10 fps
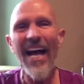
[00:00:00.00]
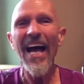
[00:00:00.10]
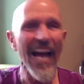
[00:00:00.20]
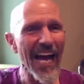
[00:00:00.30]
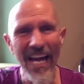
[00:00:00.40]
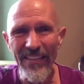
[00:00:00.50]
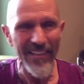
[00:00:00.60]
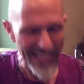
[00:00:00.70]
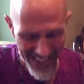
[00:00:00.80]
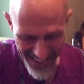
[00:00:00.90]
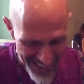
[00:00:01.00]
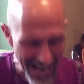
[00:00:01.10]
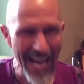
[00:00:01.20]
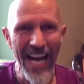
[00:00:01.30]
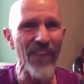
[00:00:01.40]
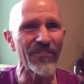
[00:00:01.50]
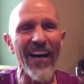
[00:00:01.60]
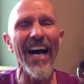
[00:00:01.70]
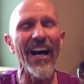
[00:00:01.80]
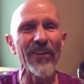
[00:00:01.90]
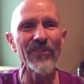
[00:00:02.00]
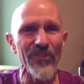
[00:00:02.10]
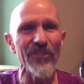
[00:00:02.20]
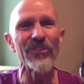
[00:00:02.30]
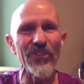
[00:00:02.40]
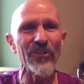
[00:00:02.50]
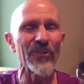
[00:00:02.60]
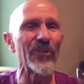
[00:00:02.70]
And then I found you.